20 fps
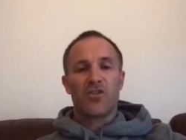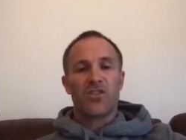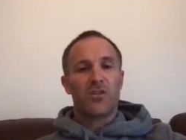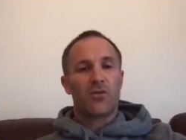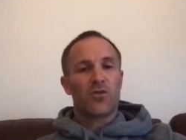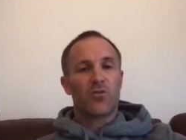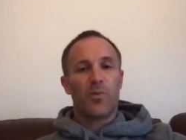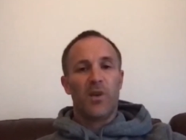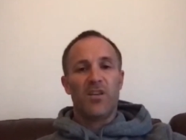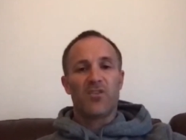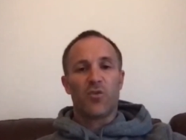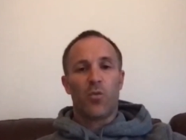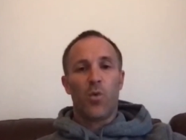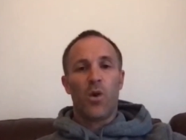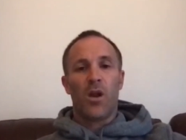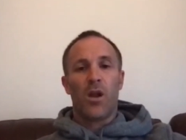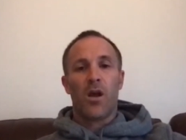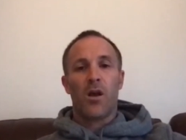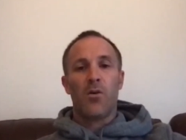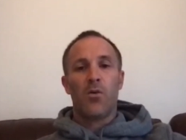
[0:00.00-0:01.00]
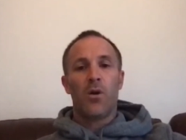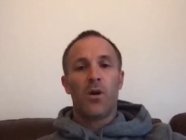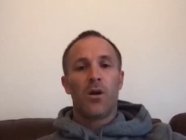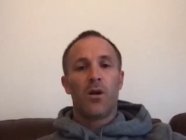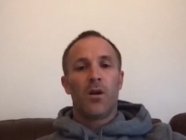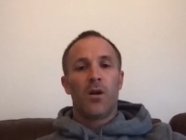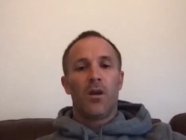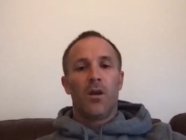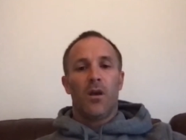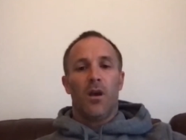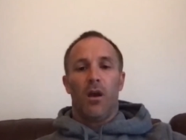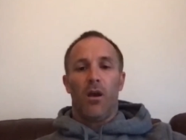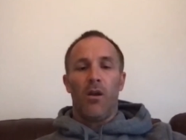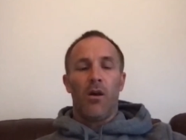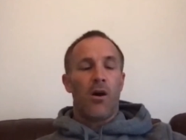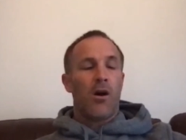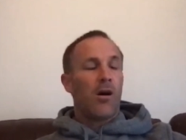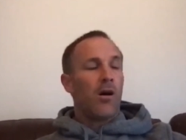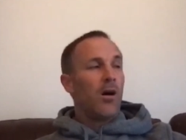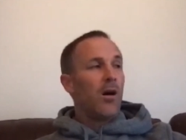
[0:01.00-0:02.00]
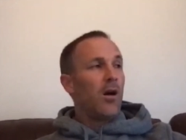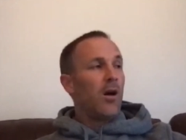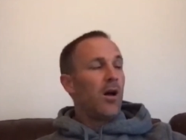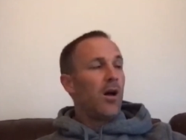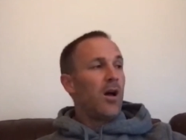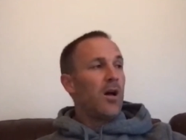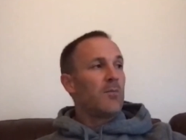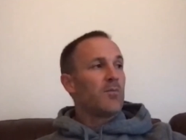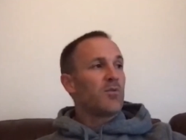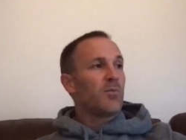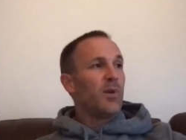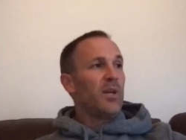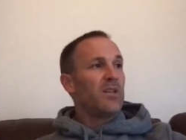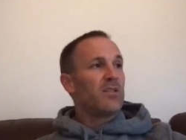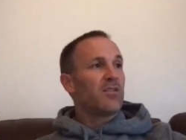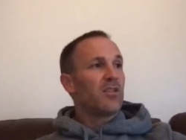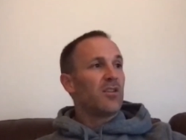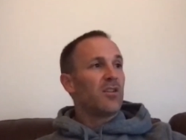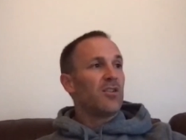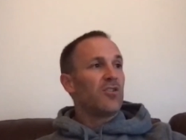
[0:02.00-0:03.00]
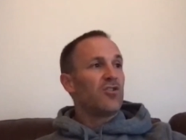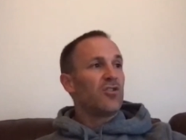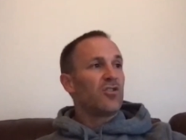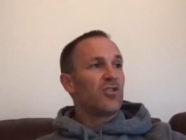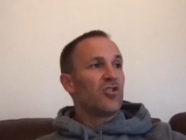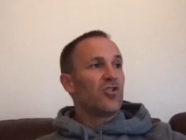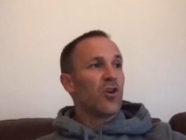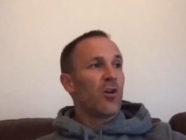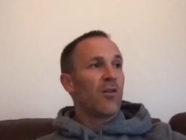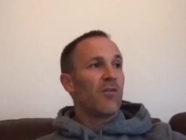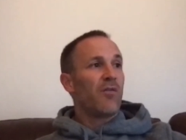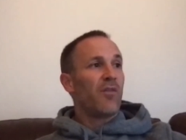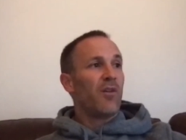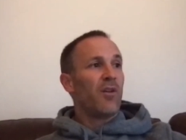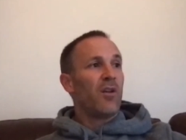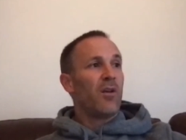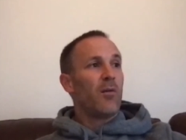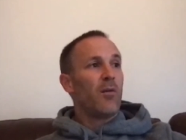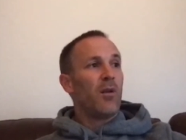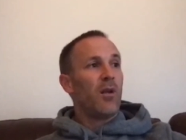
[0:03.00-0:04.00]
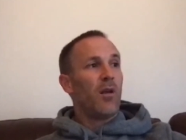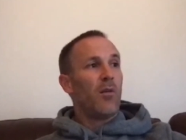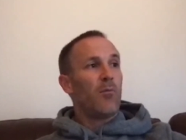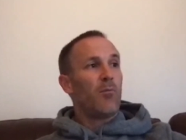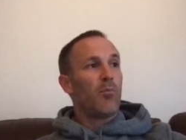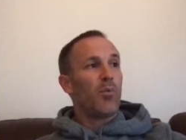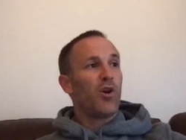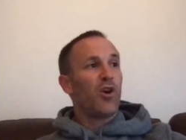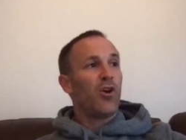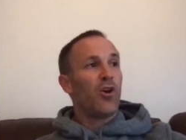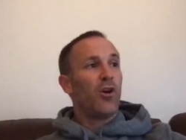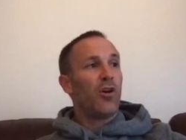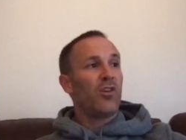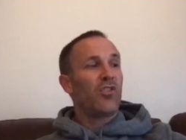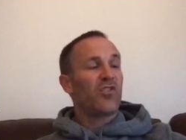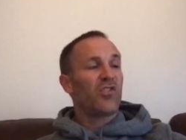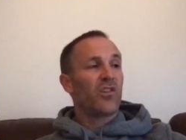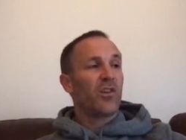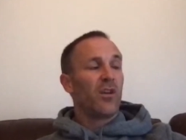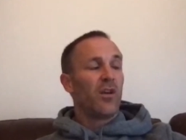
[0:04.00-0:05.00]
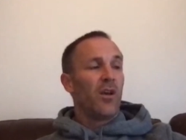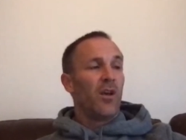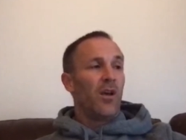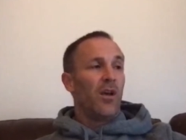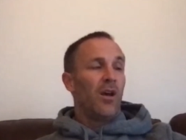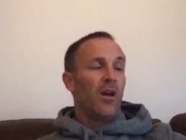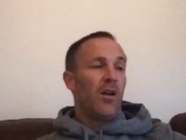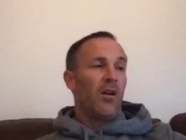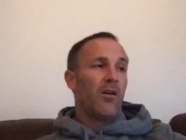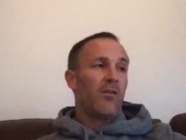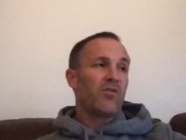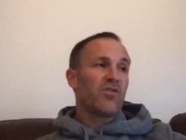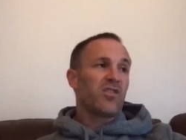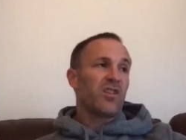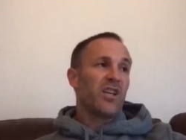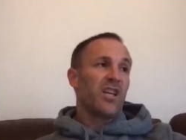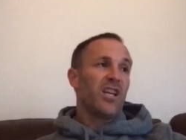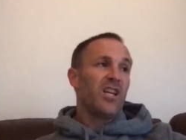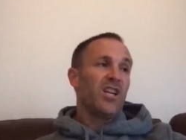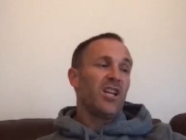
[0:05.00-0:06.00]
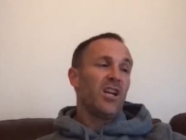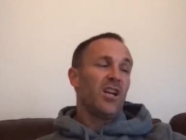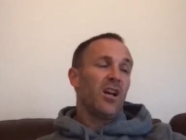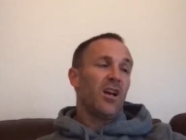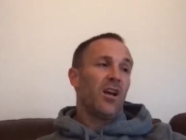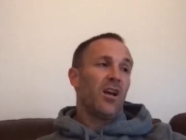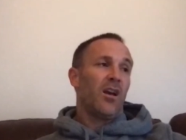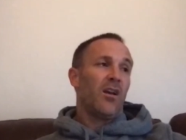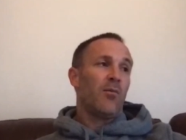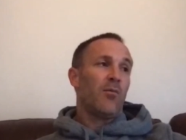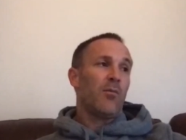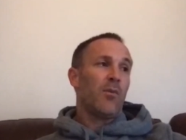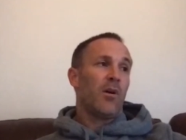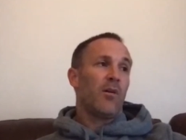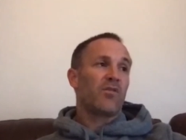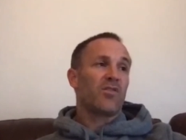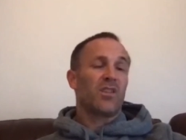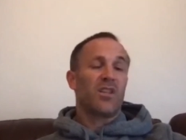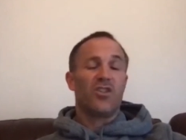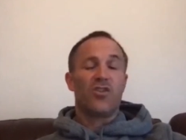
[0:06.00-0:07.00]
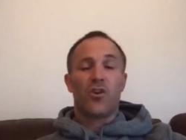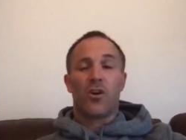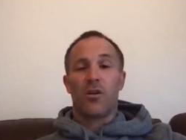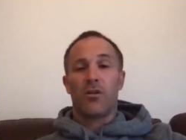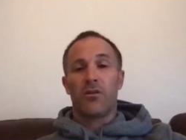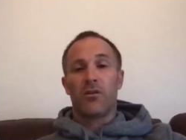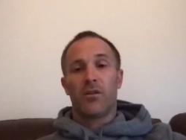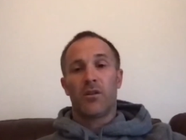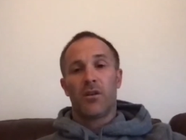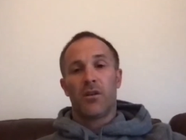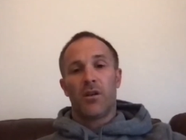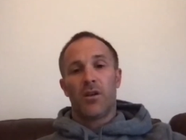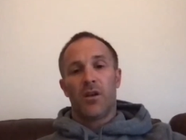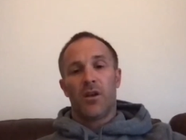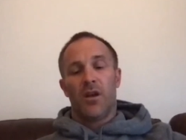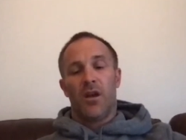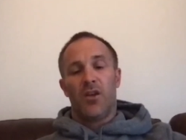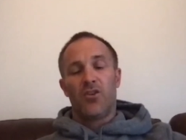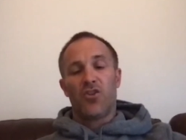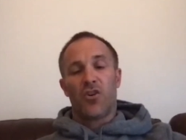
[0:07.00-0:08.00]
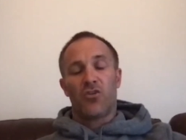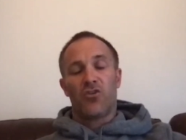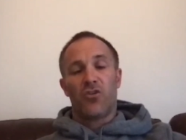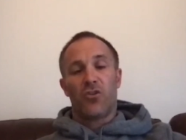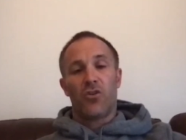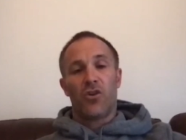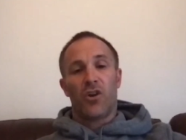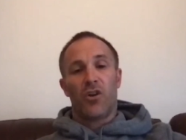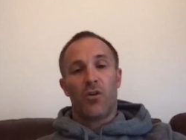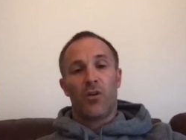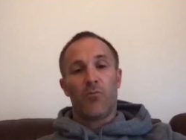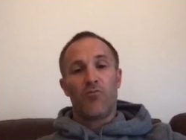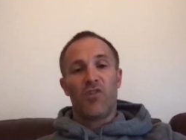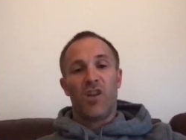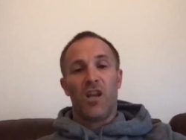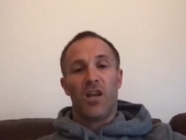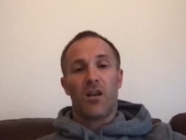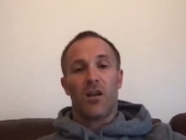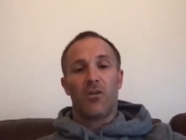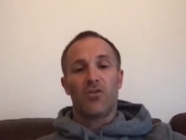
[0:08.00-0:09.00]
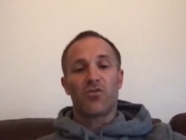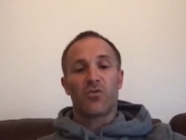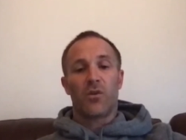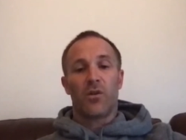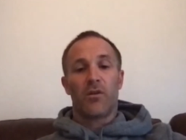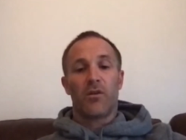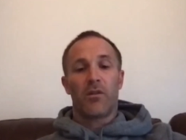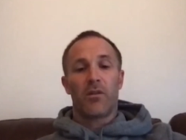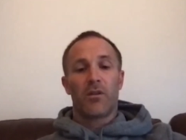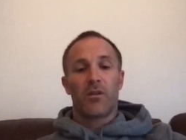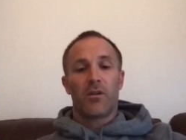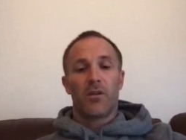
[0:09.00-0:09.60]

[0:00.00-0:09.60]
Still speak to Willow a lot, speak to Jonathan and Perks, and obviously John Duncan, who I'm really close with.